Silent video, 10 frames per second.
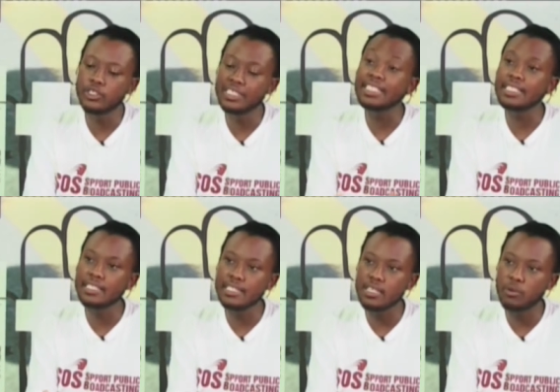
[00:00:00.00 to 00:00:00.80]

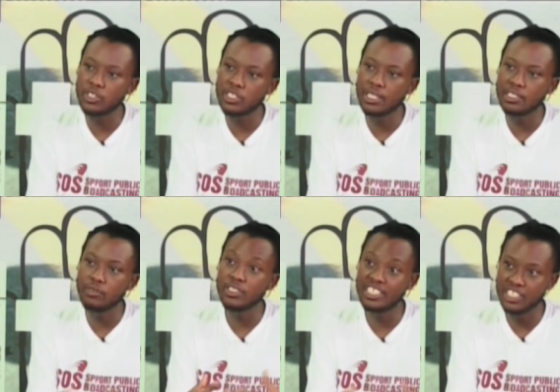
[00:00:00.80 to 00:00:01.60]
DTT, which
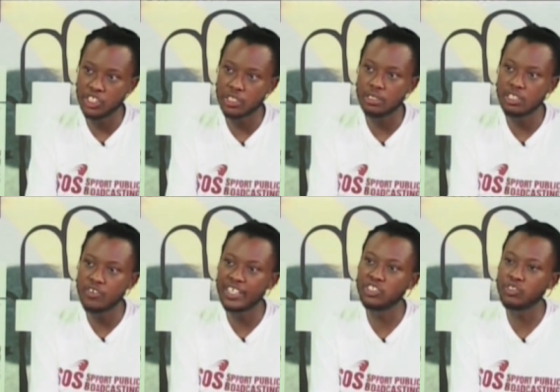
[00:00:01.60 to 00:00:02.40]
stands for Digital
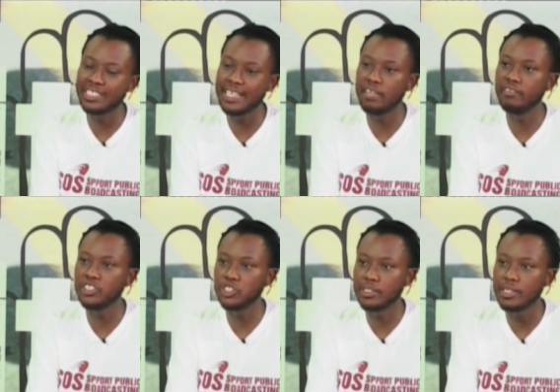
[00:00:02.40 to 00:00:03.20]
Terrestrial
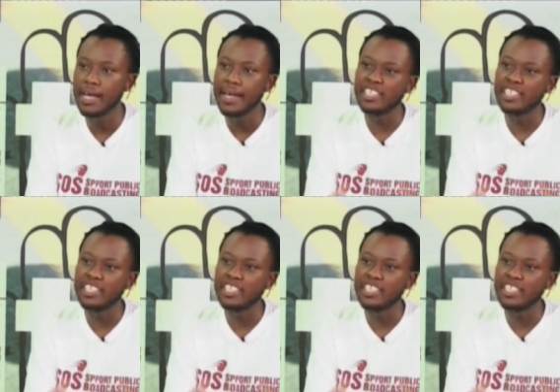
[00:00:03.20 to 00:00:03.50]
Television,